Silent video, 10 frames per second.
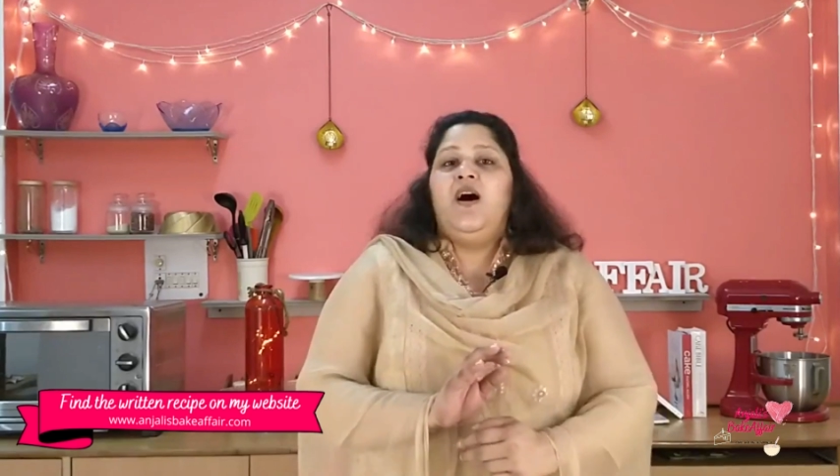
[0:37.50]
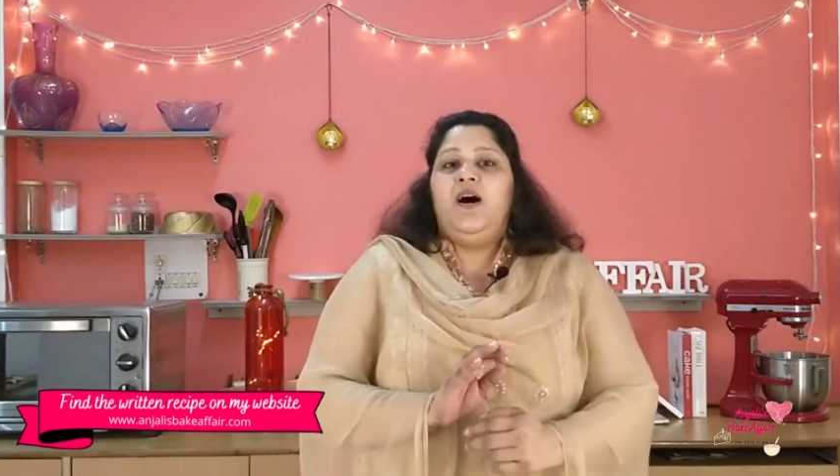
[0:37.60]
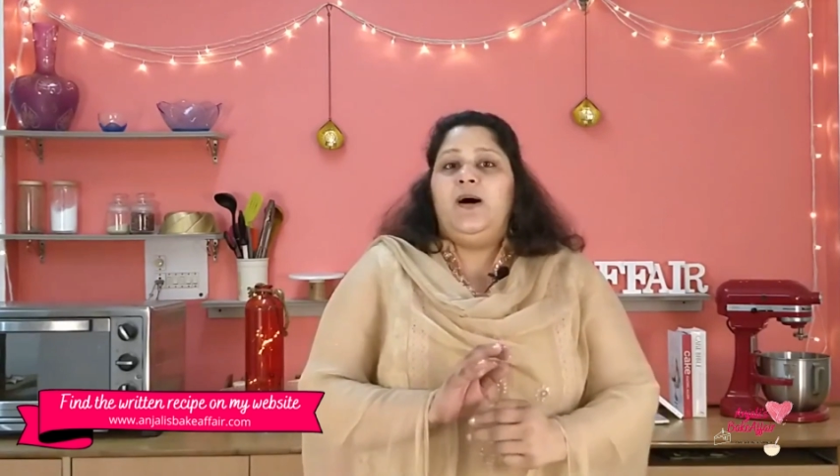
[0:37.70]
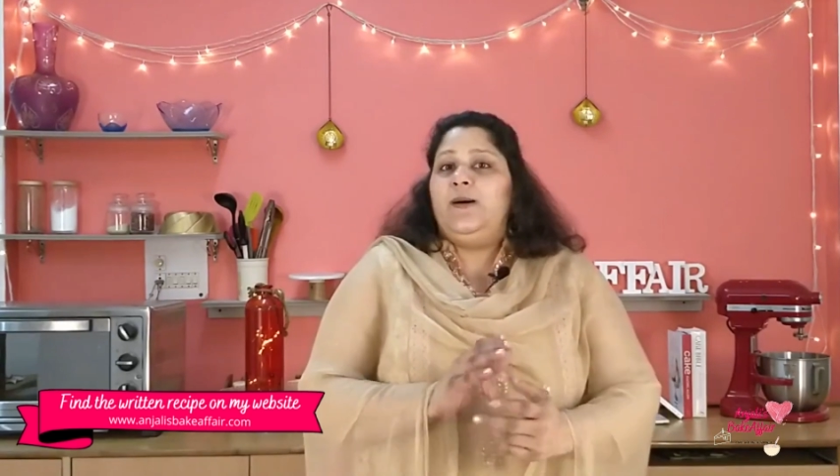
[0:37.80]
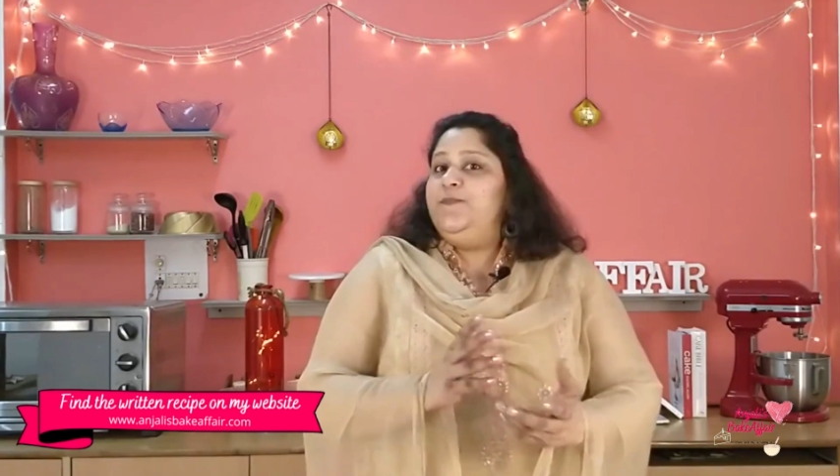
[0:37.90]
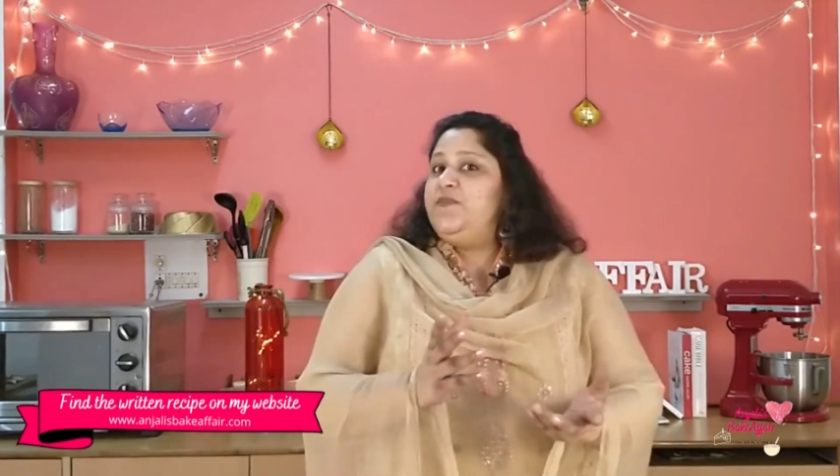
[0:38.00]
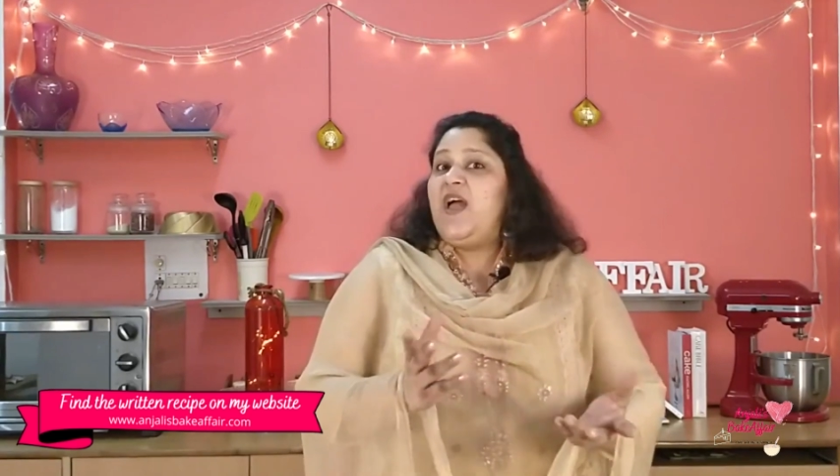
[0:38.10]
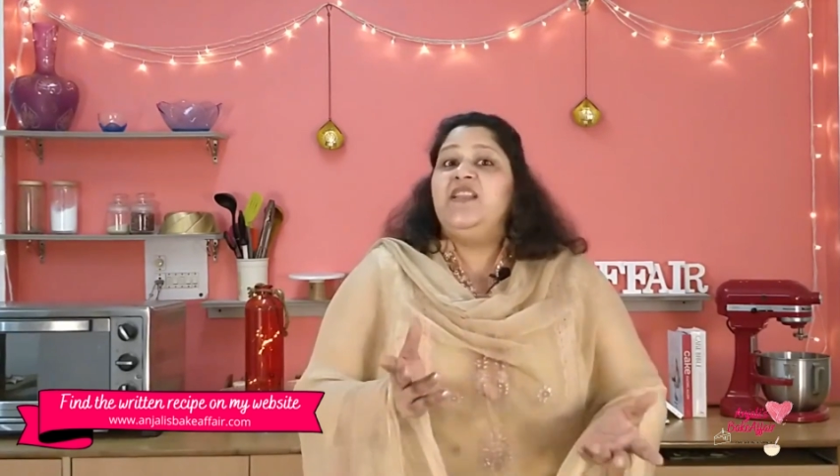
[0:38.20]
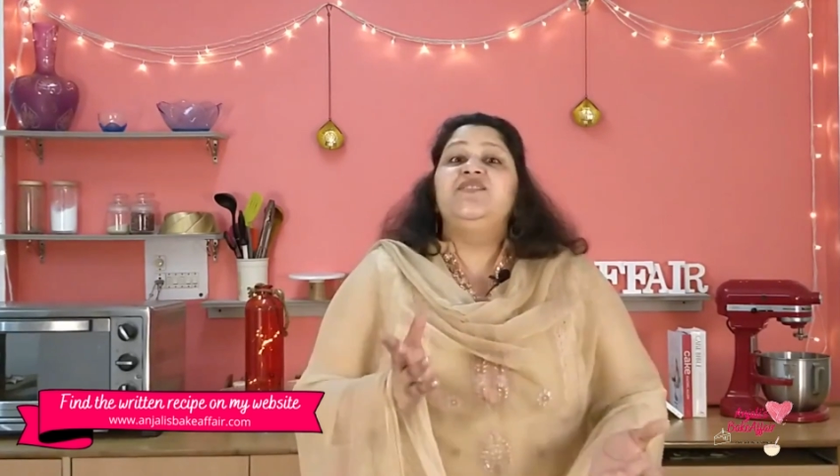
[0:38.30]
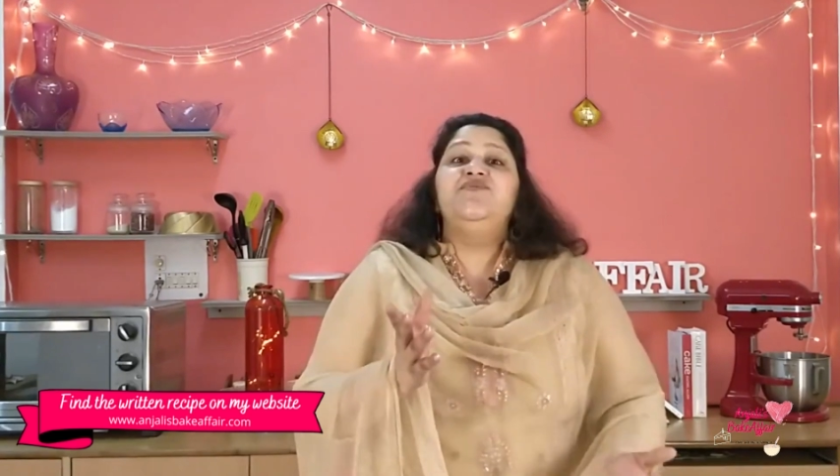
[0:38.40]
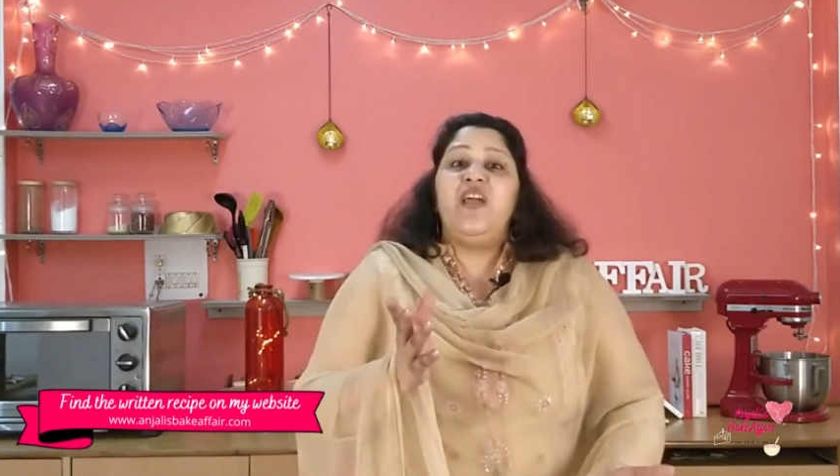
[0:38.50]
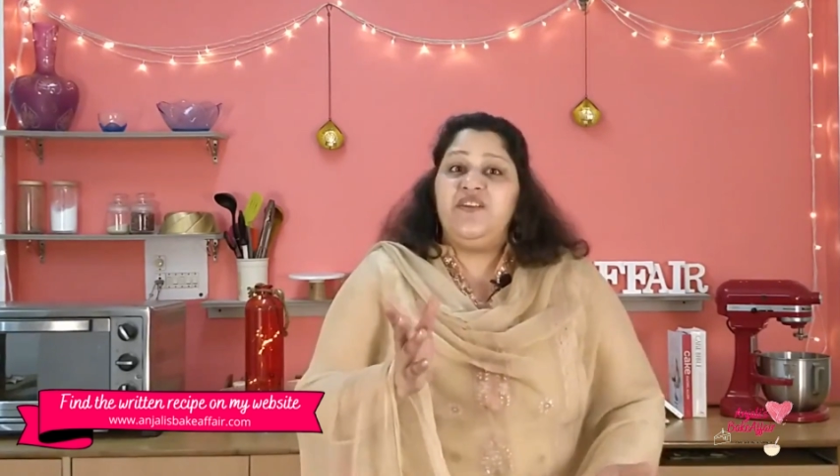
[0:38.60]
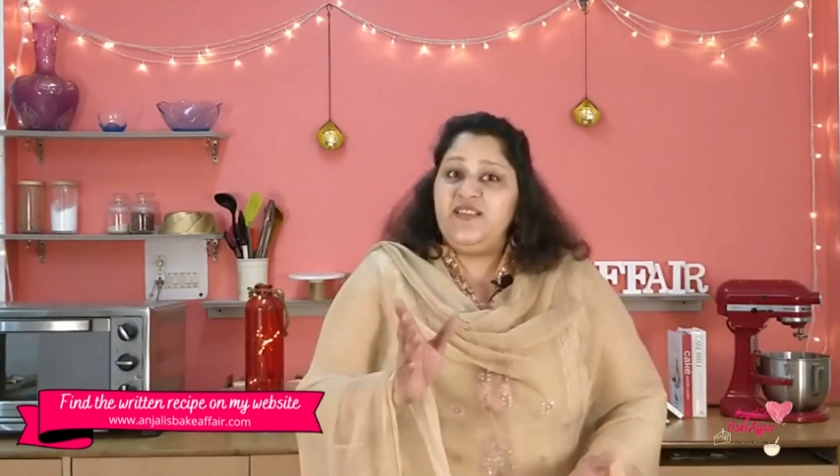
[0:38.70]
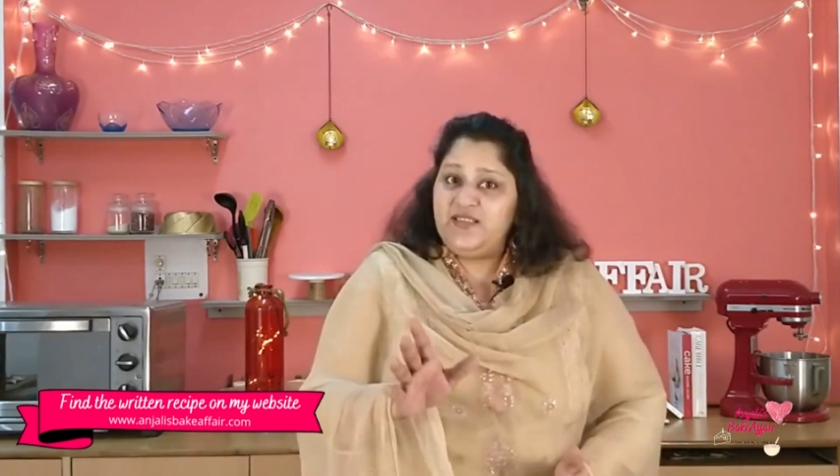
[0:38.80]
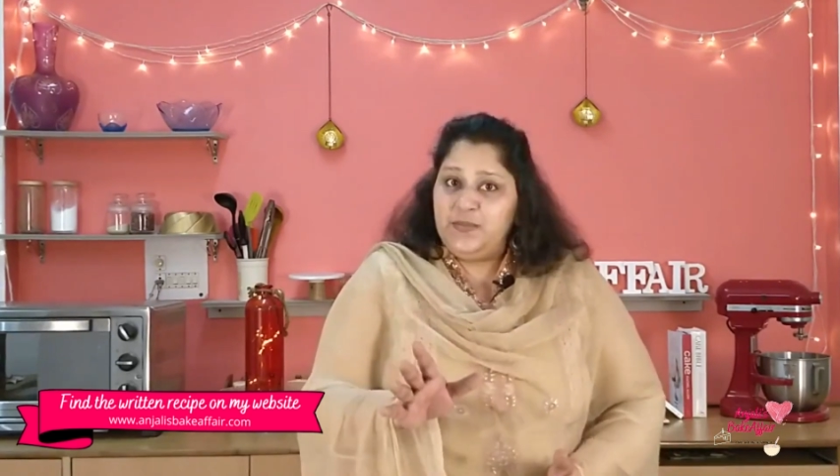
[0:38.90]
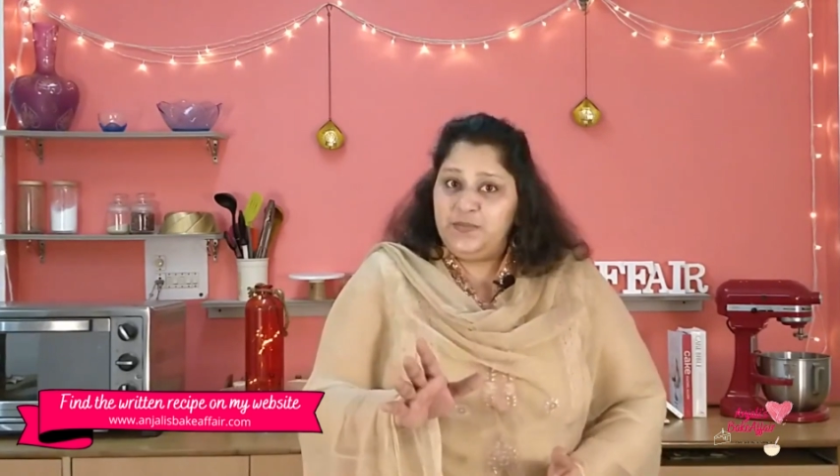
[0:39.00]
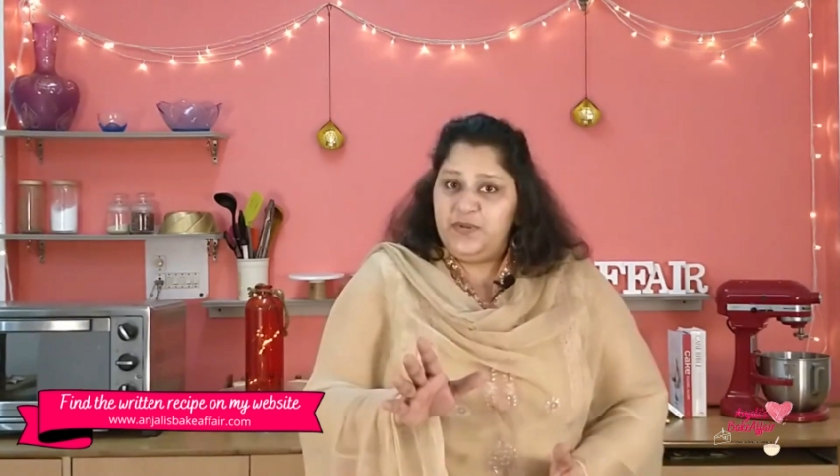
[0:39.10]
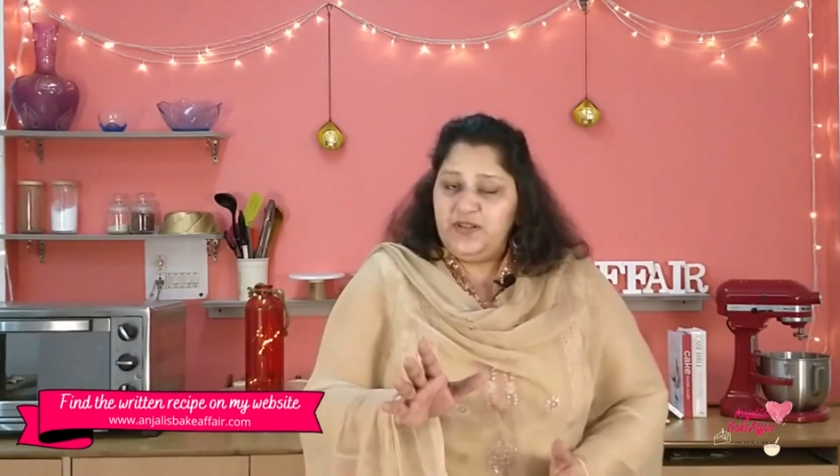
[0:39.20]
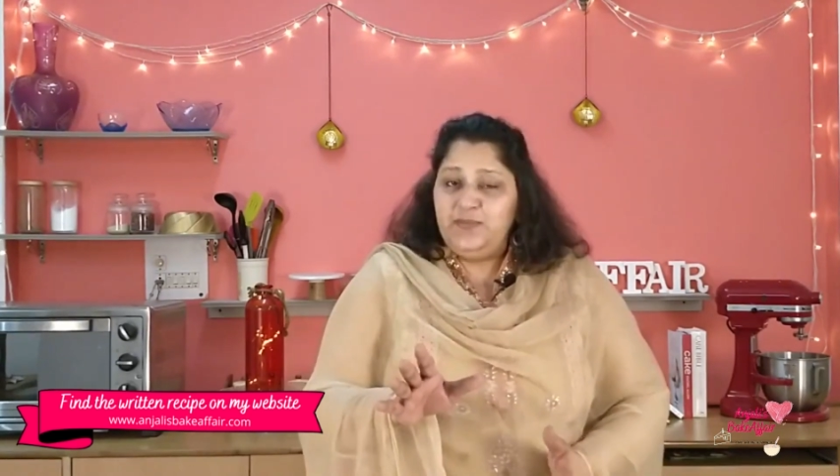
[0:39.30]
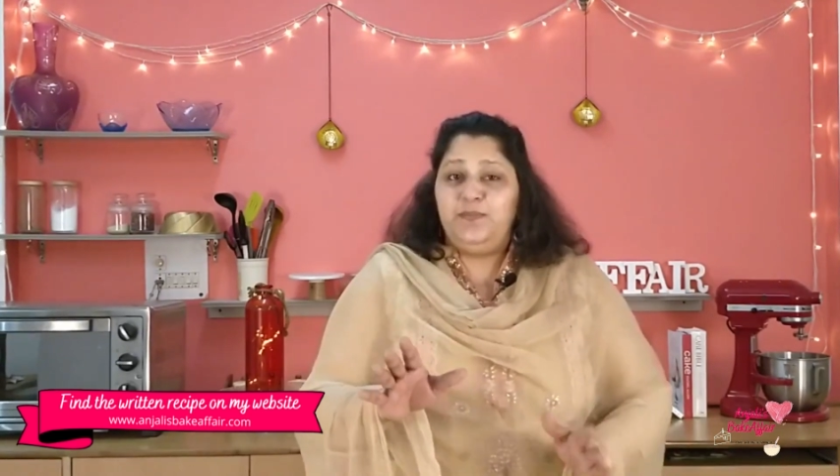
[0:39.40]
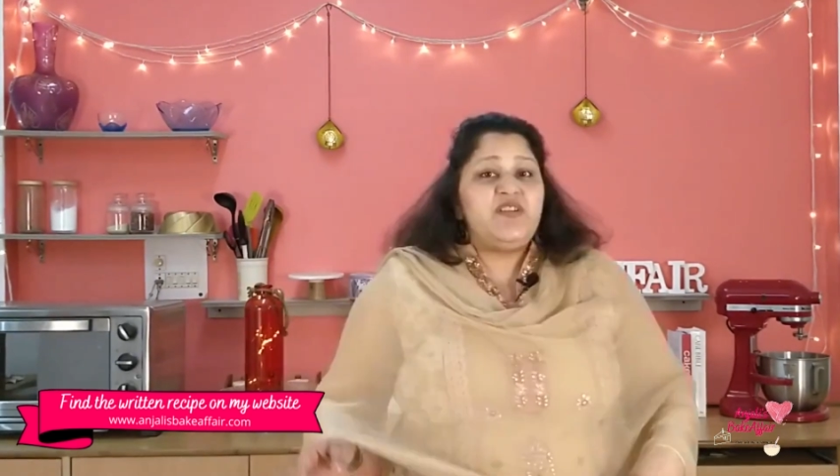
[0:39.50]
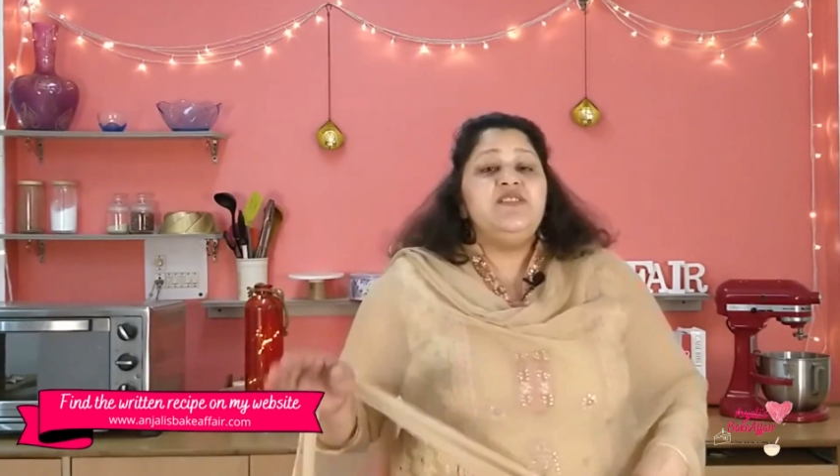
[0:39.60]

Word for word: And it's very simple,